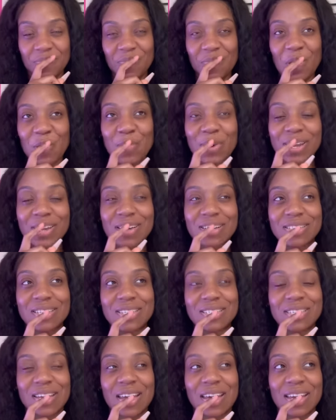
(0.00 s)
what else
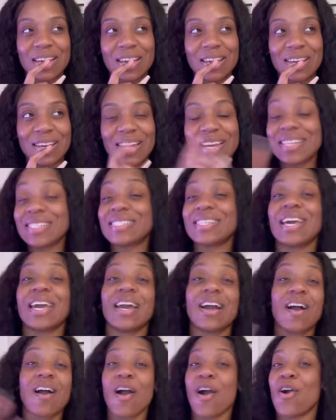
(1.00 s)
he say? He
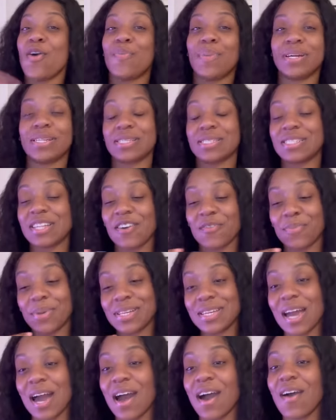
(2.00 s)
said a whole bunch of stuff,
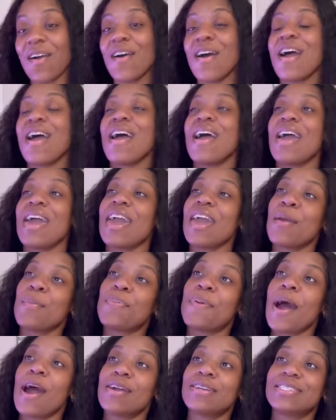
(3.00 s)
but y'all, in
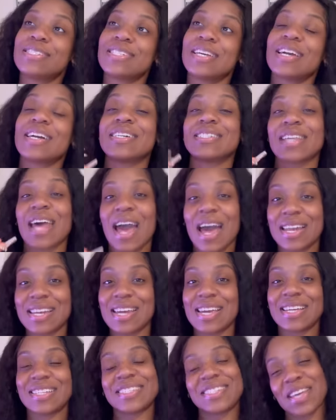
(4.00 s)
person, because I
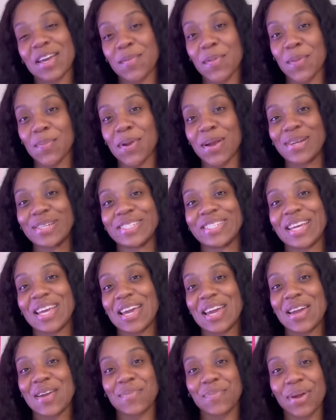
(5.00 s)
did see him in person.
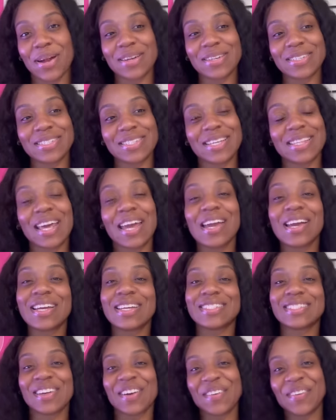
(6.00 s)
In person, they
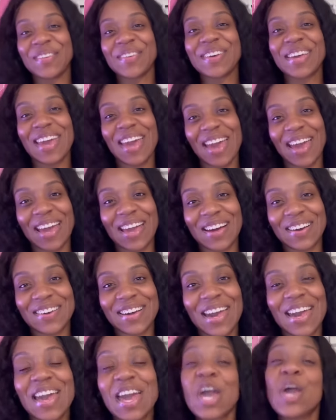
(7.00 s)
is okay,
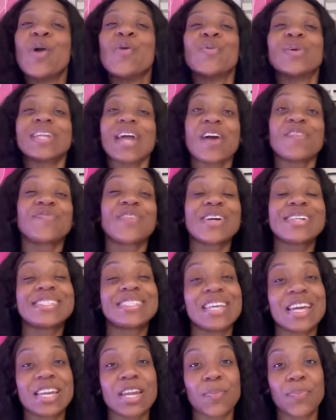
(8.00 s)
okay? When I first
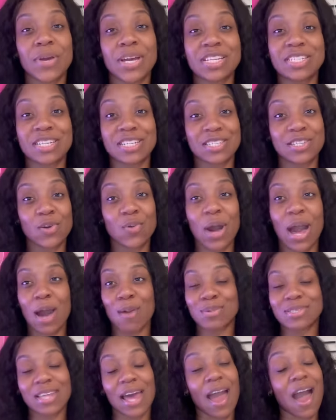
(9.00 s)
seen the picture, too, I was like,